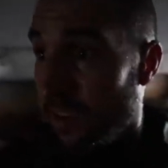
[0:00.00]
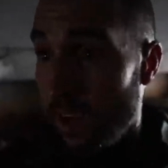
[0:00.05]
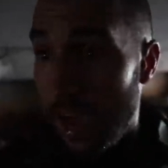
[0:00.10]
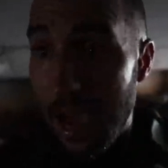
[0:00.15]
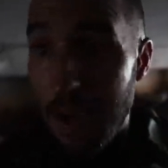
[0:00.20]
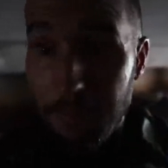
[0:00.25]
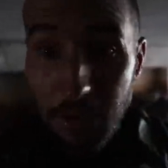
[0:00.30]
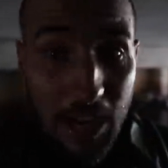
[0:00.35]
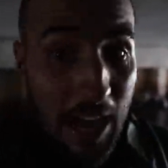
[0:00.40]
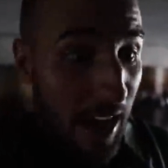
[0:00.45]

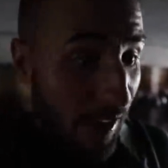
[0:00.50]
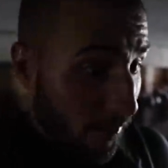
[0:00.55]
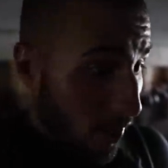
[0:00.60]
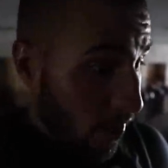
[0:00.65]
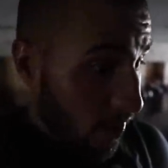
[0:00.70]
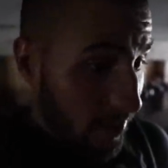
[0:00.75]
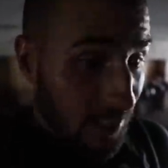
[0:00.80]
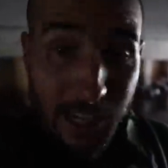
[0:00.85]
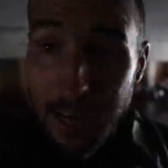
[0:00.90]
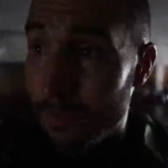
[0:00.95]
I'm gonna have a
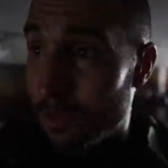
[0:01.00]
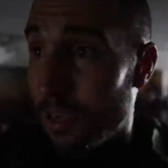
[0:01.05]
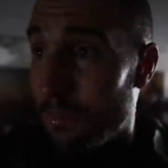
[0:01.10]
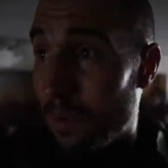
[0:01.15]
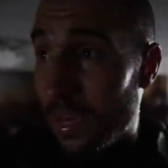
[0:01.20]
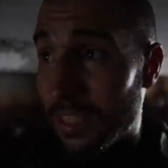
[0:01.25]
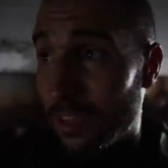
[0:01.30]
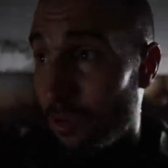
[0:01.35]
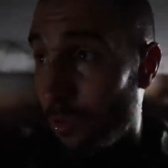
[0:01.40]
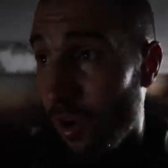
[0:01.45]
hard time getting
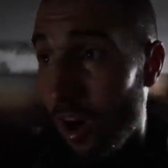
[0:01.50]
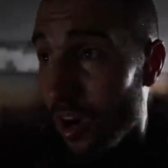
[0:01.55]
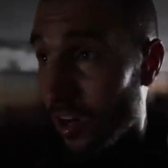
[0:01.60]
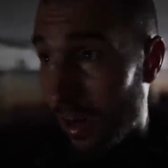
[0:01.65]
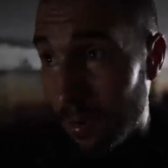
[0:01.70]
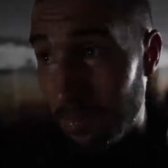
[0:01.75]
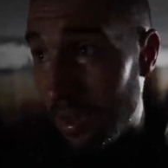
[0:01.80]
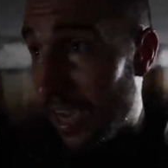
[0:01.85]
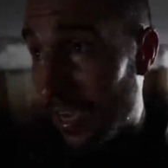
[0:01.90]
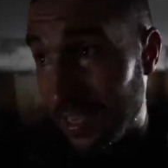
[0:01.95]
back in the
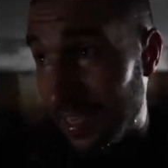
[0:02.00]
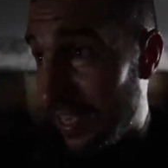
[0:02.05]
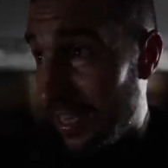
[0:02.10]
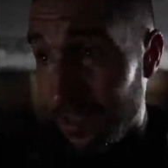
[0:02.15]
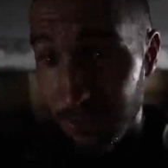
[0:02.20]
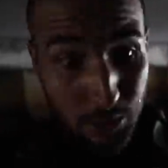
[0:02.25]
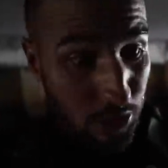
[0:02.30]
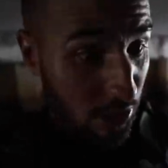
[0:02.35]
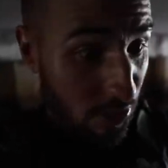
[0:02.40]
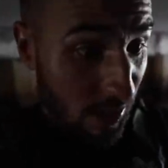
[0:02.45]
water. I'm not
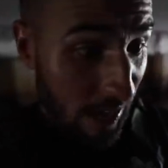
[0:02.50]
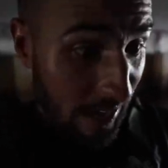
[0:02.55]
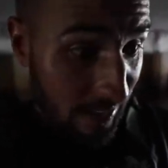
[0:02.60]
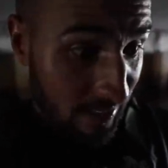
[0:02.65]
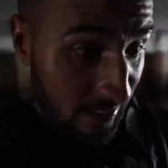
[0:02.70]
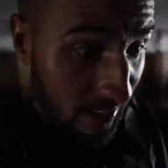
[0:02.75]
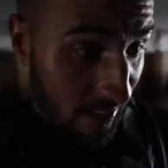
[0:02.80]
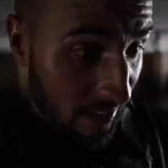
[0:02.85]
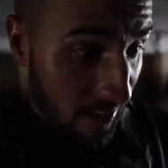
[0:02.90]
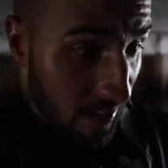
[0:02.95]
kidding with you
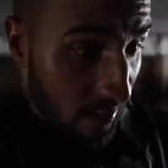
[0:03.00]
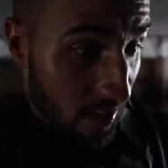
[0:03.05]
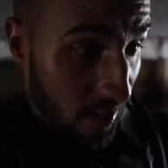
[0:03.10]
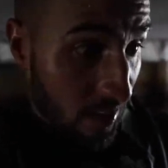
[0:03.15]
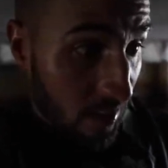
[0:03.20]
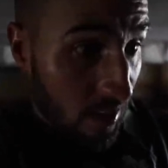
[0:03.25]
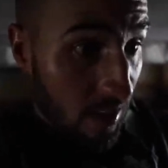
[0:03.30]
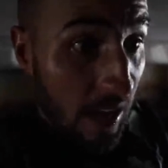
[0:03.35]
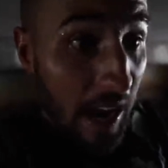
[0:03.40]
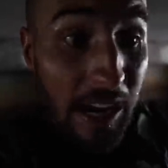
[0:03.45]
guys.
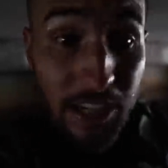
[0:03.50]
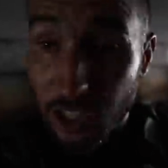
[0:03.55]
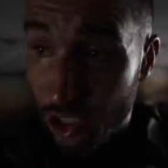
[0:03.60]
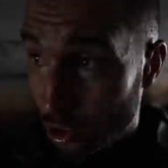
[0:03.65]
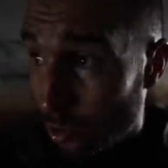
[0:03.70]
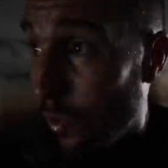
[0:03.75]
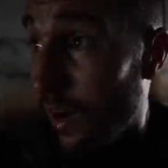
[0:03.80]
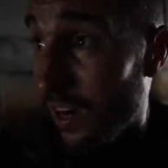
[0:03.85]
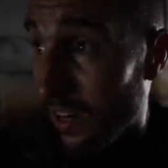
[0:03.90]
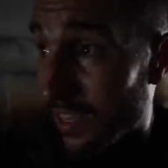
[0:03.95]
I
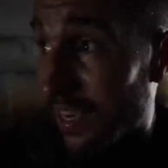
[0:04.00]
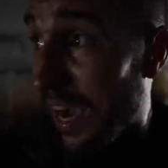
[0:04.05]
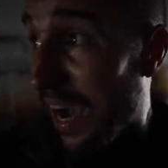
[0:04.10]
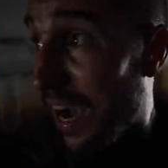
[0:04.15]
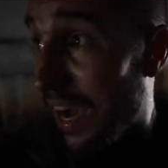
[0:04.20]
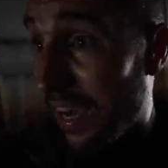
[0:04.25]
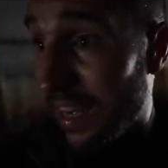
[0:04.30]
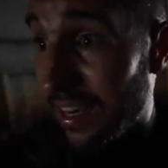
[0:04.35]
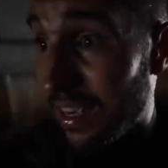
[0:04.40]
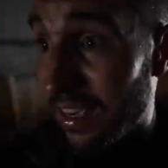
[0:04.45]
swear to
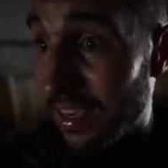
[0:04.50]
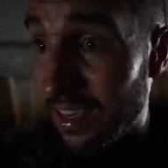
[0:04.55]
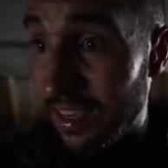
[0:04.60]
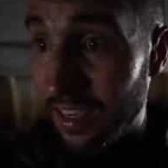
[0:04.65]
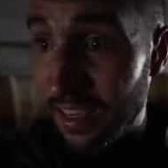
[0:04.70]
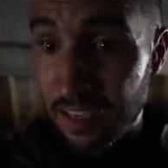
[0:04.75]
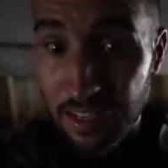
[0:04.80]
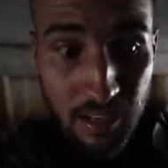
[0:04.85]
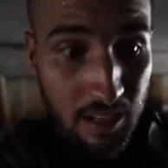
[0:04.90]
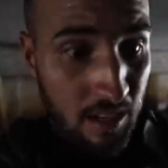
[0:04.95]

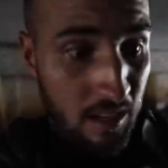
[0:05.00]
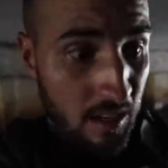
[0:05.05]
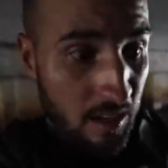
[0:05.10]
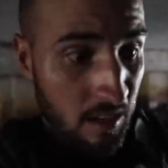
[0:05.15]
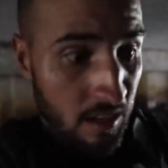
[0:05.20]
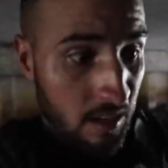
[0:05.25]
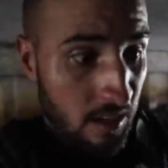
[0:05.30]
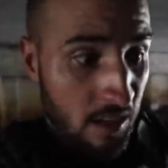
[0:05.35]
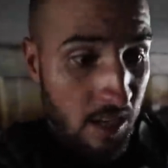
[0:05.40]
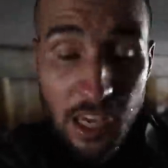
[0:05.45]

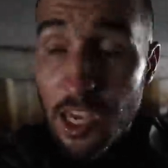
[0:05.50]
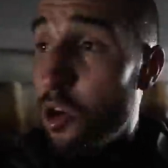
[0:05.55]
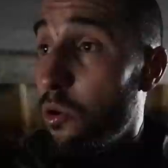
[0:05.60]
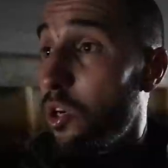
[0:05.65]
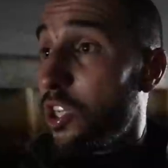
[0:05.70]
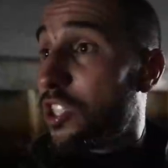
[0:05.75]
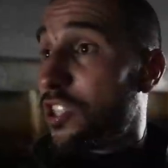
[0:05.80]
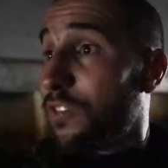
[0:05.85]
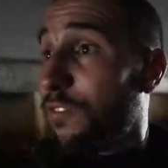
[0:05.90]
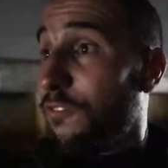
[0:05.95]
God. He
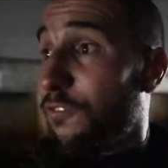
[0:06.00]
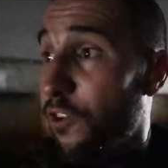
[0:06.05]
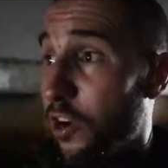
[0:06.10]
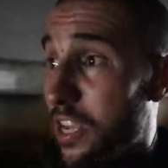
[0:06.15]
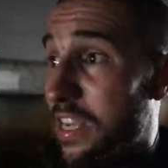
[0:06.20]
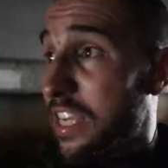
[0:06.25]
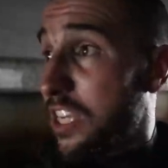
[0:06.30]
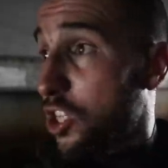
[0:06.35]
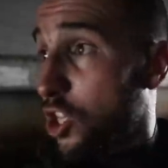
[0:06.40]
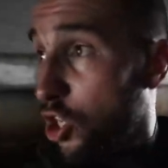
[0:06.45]
was
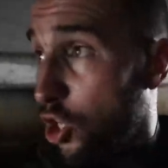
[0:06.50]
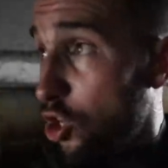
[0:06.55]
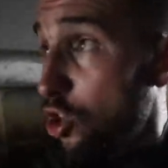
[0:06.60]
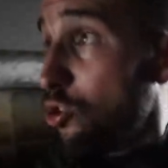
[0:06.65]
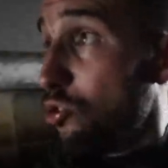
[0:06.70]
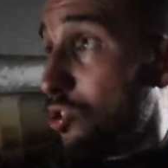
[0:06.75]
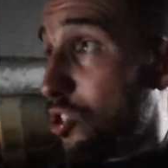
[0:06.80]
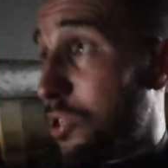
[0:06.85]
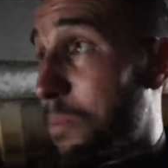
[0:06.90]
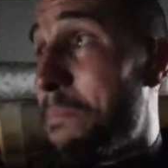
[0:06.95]
freaking
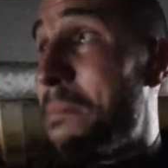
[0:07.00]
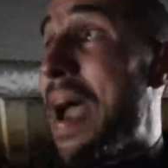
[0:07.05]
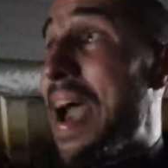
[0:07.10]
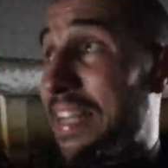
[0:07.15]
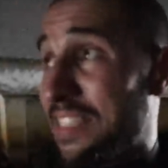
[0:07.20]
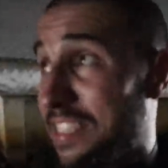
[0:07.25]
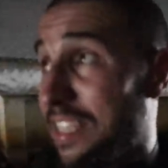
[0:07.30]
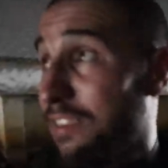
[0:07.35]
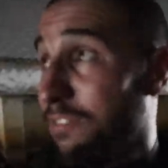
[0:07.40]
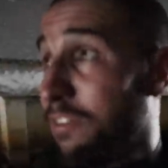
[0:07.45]
huge,
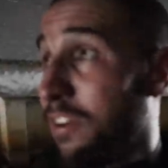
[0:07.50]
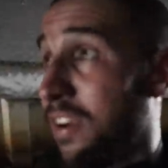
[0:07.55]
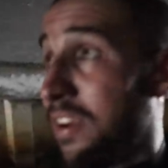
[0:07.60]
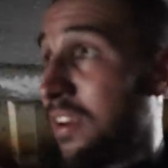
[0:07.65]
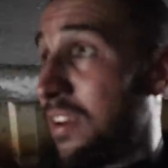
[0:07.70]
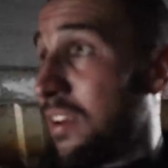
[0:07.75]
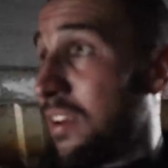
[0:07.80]
massive.